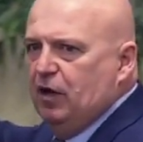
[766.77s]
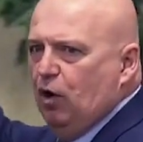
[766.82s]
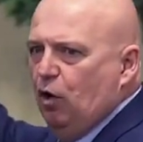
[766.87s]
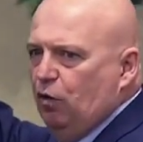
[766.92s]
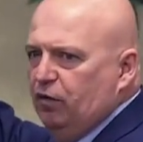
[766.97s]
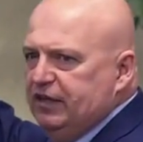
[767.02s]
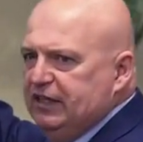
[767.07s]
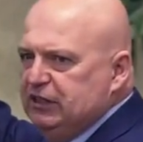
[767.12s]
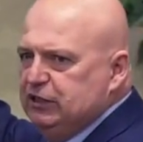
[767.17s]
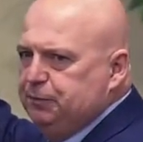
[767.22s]

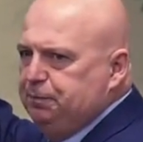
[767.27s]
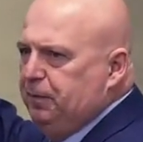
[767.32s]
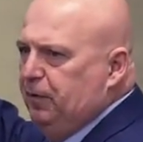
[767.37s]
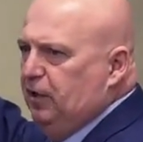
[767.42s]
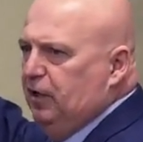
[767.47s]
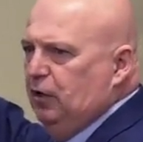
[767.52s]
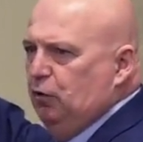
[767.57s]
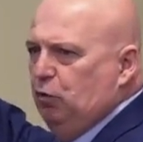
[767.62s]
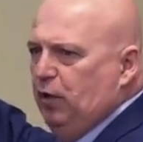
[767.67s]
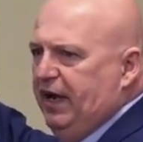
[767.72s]
Holy
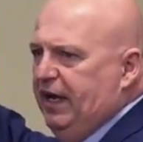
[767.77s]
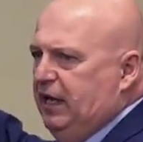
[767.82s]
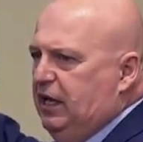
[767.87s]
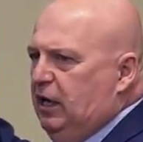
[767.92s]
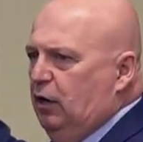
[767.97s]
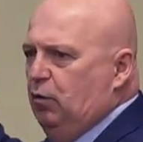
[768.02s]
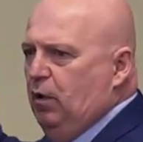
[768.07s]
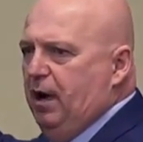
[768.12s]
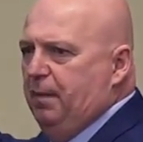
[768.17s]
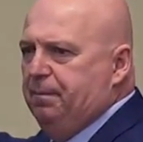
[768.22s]
Spirit wake
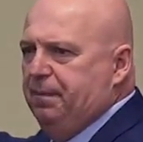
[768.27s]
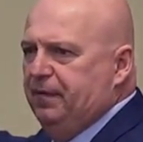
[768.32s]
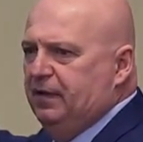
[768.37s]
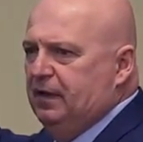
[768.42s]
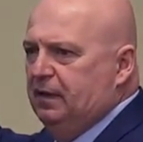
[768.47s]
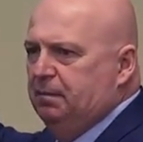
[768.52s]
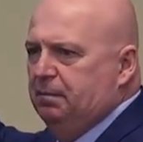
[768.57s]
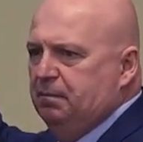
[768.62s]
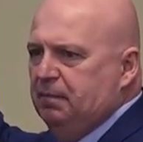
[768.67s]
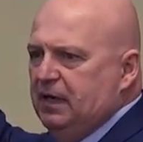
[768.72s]
you up in
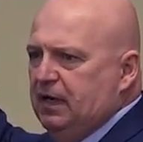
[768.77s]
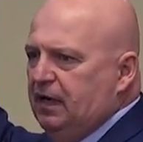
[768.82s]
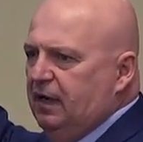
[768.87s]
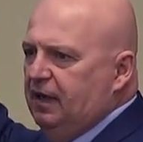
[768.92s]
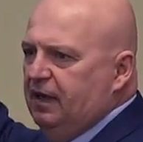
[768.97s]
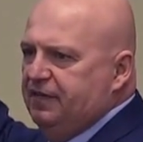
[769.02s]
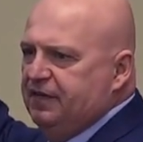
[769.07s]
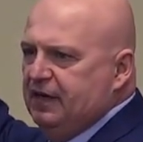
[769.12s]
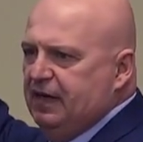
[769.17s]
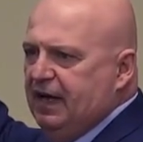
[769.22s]
the middle
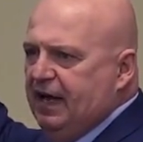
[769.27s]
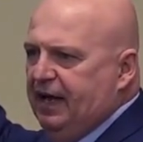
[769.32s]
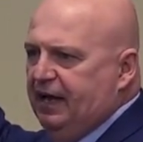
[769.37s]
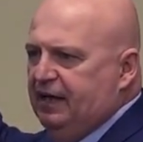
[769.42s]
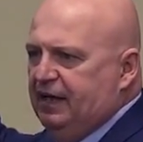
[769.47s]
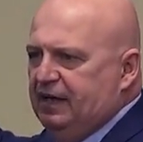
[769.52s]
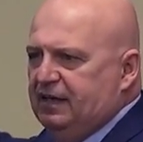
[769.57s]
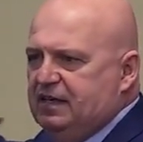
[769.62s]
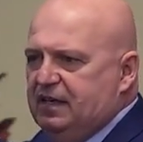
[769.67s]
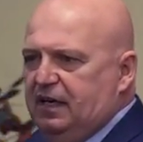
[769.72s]
of the night
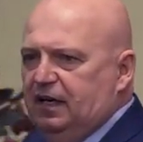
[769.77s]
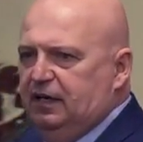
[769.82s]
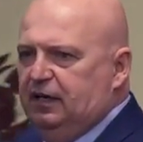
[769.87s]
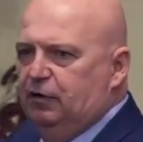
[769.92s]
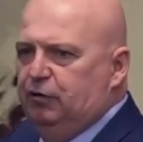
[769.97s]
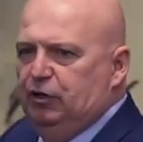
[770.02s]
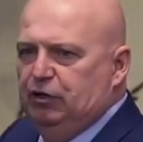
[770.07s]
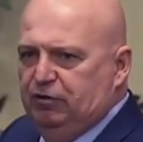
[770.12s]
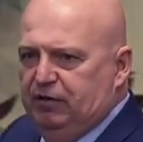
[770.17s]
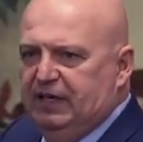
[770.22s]
and tell you
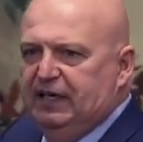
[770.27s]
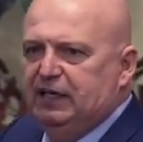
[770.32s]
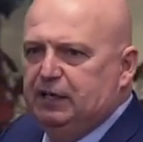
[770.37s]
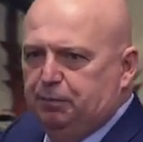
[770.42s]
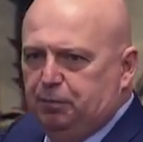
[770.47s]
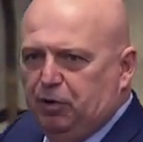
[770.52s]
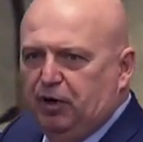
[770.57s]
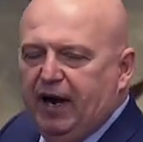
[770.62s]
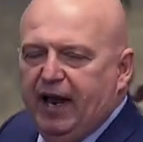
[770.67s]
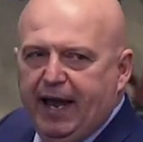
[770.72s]
you need to
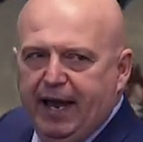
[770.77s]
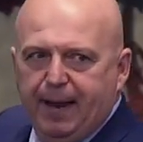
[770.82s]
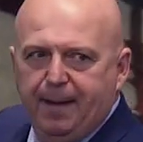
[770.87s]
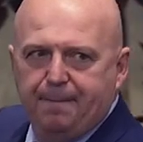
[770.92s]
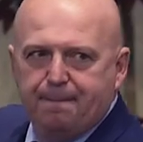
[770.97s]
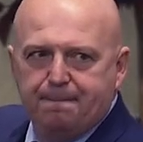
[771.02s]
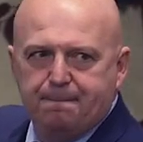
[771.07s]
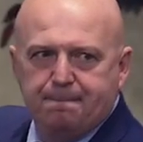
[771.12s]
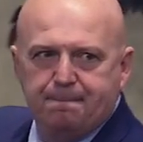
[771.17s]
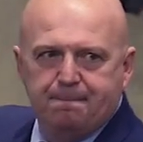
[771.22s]
pray?
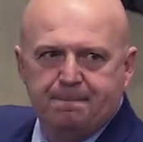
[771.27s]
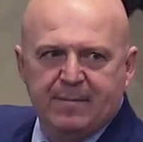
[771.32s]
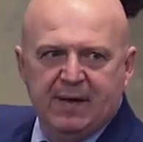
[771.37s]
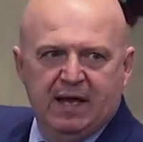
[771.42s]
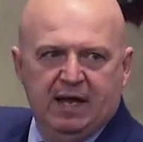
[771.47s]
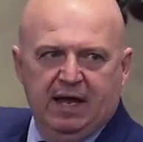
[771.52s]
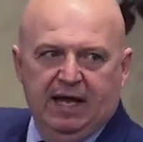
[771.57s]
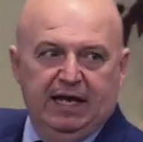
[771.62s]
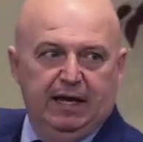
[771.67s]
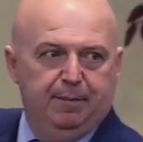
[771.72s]

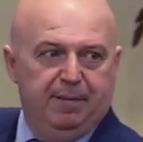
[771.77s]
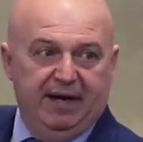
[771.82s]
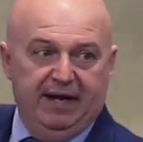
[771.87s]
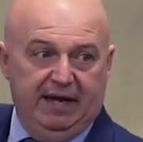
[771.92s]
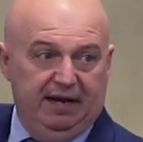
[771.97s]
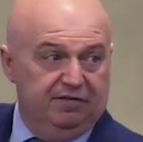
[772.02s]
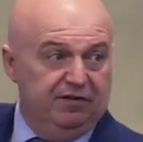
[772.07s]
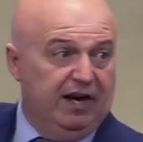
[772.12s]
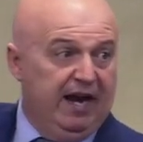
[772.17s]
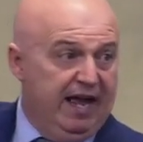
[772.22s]

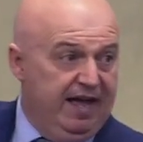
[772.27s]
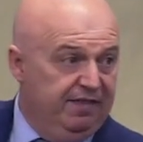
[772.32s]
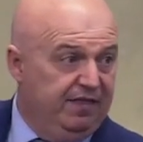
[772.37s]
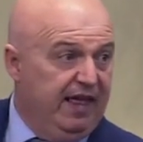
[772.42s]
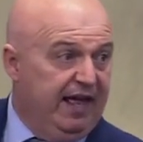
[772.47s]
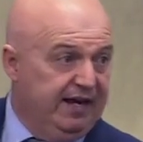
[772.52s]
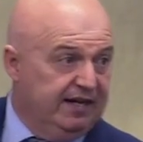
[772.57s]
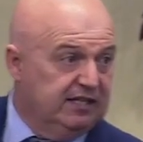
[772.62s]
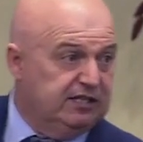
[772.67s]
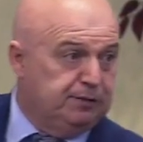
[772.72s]
Anybody ever had
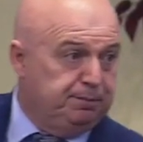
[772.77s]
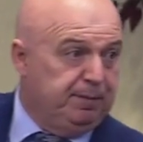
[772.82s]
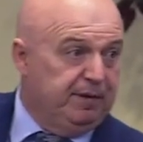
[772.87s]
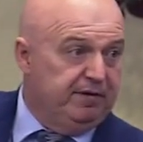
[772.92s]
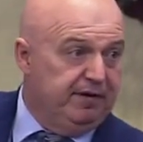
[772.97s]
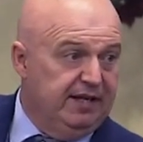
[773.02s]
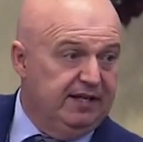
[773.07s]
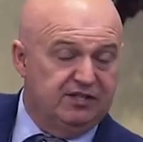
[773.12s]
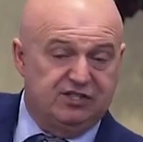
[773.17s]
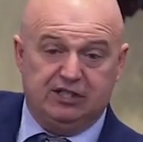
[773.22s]
that
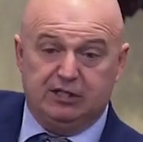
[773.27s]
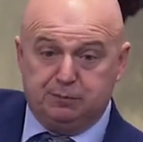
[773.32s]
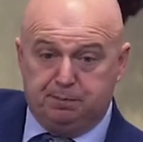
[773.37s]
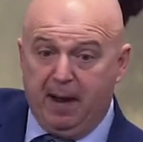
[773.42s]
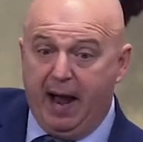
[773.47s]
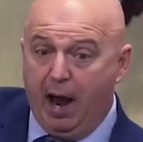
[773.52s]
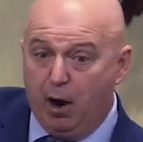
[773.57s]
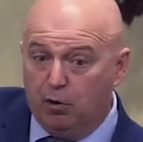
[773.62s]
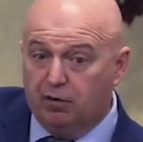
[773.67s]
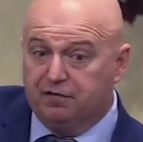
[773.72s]
experience? It's
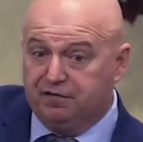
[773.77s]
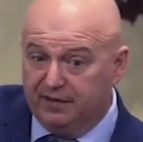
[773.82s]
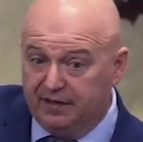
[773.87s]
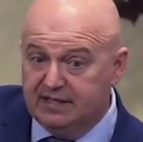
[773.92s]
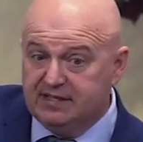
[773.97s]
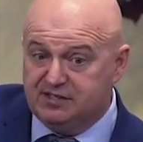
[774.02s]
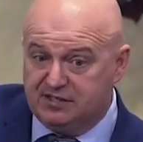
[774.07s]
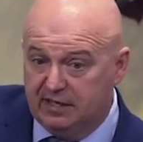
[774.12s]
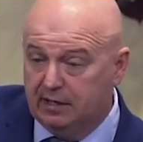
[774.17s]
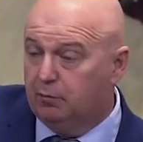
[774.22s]
powerful,
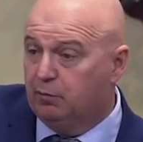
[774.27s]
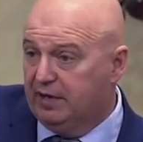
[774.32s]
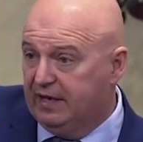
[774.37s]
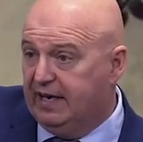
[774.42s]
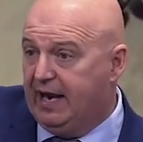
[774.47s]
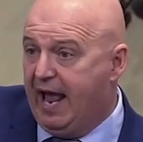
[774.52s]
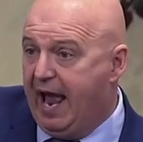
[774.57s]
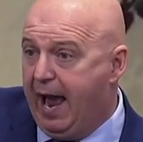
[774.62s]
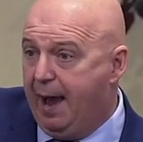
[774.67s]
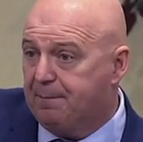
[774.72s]
isn't it, when
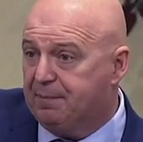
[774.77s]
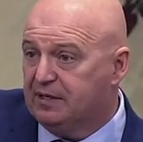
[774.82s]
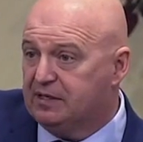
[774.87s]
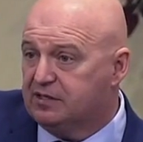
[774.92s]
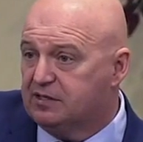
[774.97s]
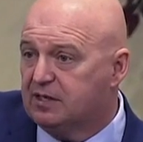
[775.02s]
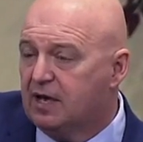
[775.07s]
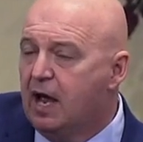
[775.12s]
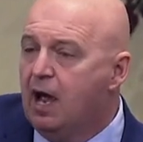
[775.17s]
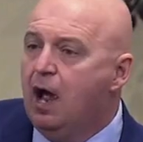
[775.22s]
it
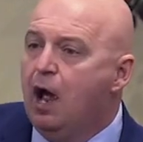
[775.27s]
happens?